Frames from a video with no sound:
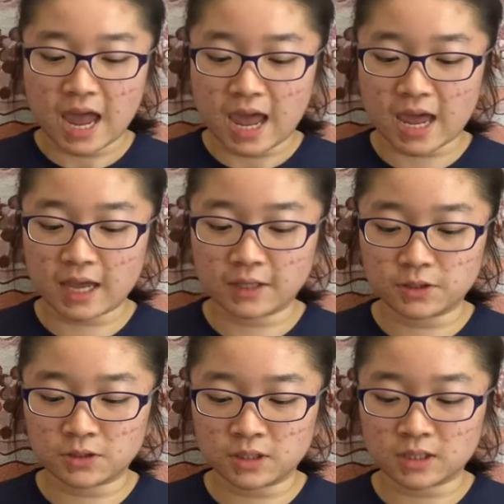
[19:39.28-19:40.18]
And
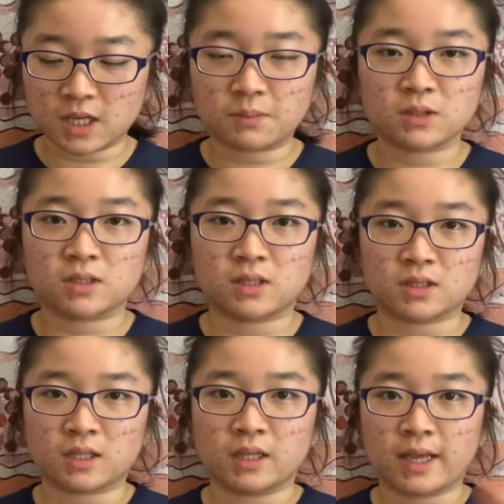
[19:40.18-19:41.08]
you're just able to
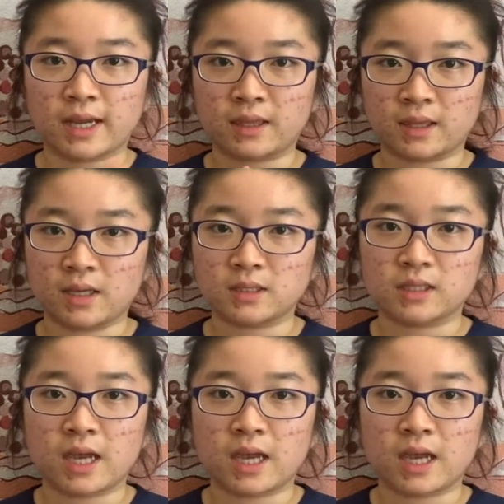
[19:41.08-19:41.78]
just connect things.